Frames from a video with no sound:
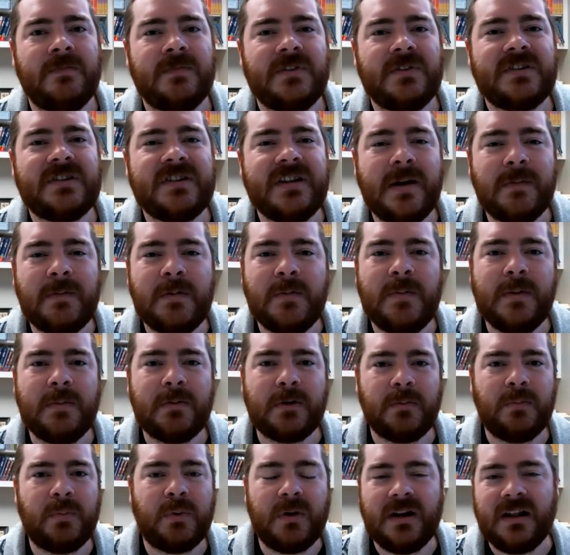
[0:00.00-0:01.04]
See how many people
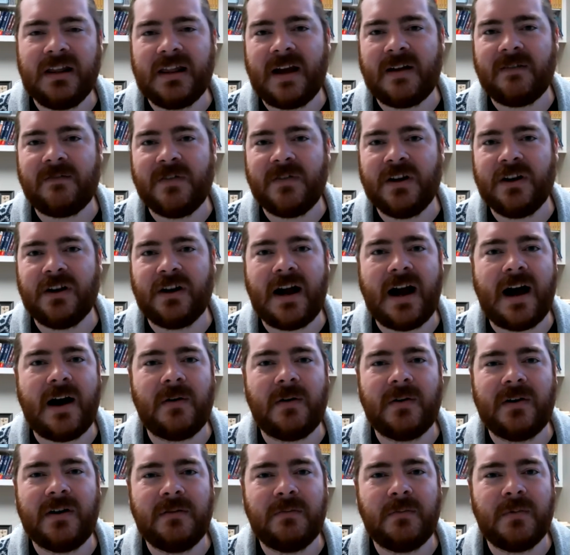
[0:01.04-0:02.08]
are pointing that finger
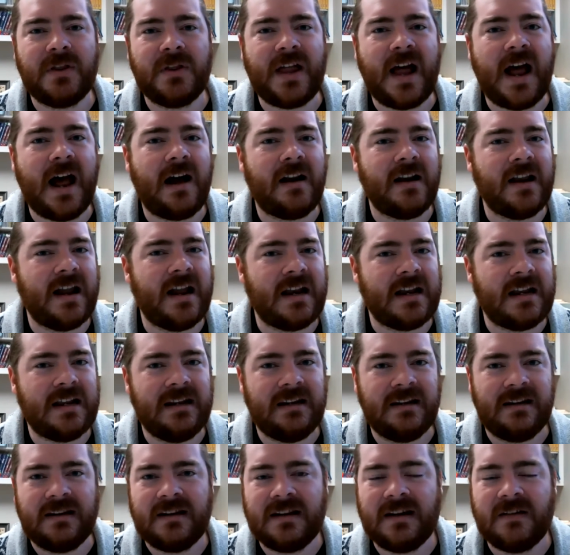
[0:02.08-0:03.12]
outward without
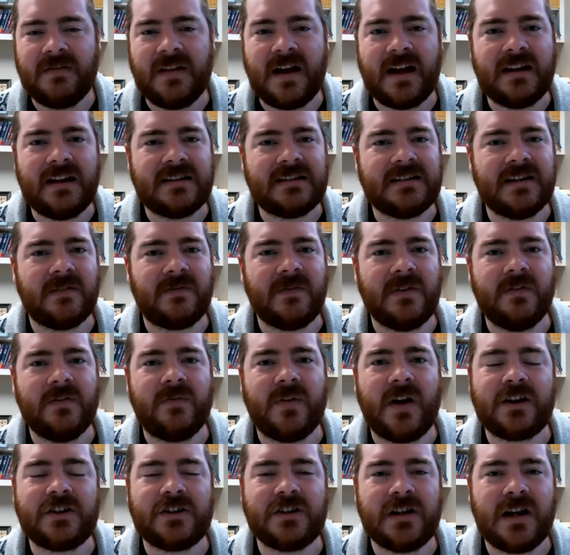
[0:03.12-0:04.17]
any of that
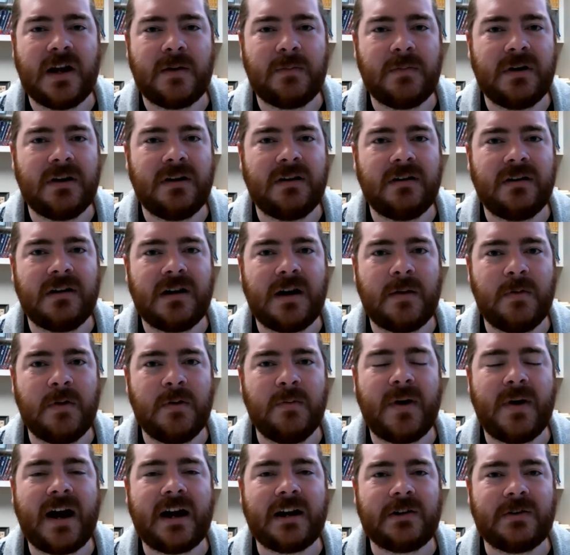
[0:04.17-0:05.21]
self-reflection coming
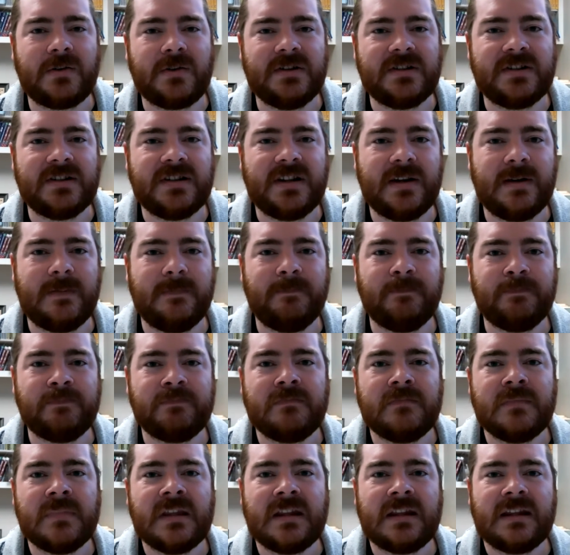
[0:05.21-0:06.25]
back towards them.
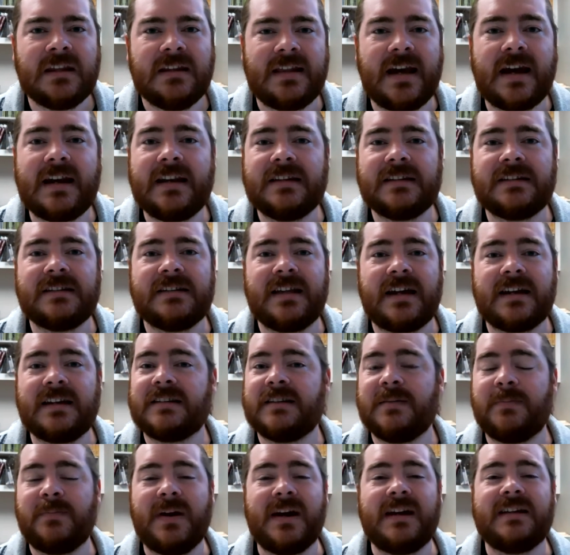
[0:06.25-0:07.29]
That is
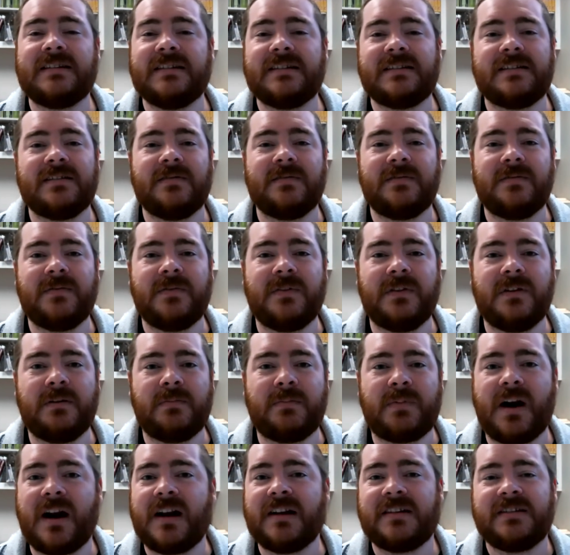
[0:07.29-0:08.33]
the basis of the
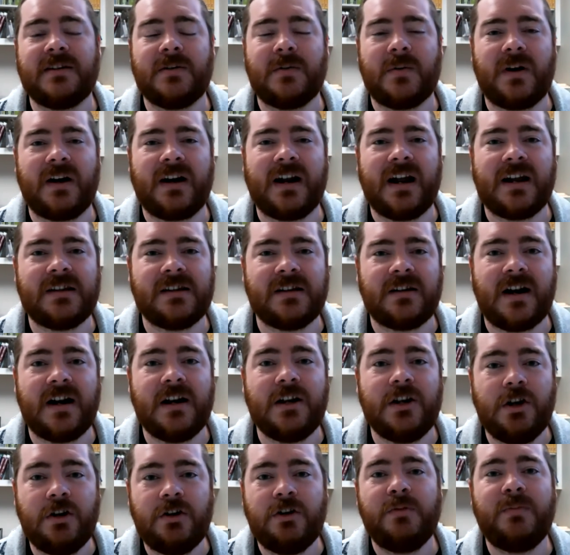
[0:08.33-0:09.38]
Protestant work ethic, right?
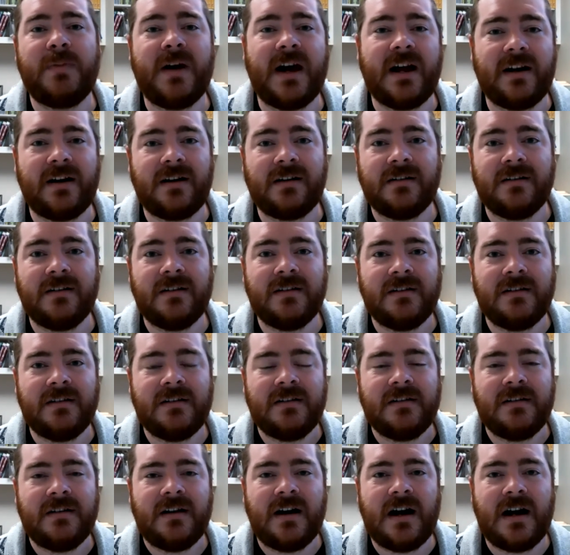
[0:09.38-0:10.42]
You do better,
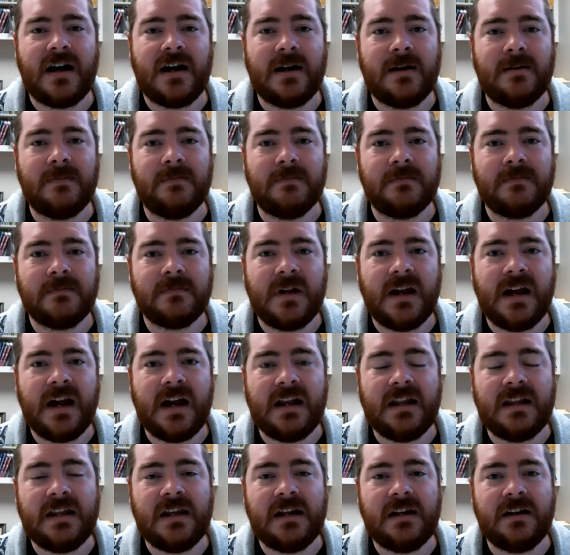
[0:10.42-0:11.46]
and
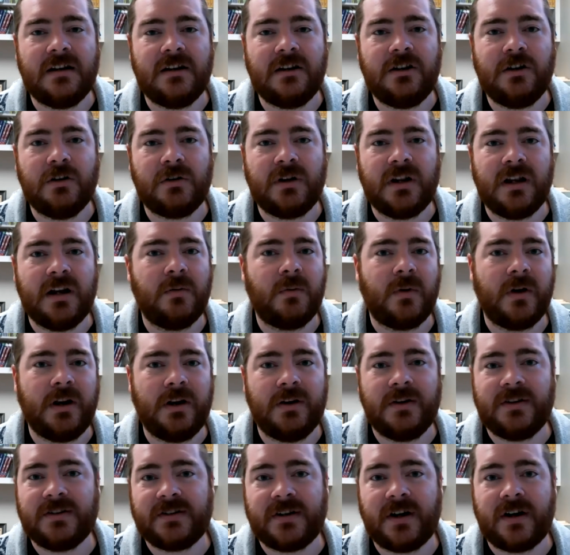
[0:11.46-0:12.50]
then you'll get what you
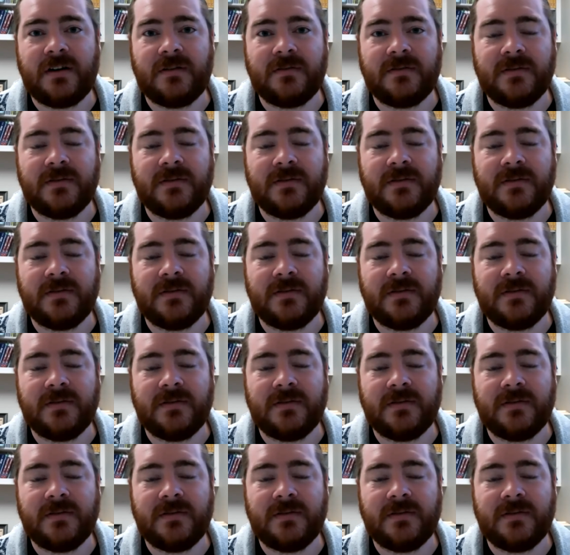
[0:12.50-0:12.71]
deserve.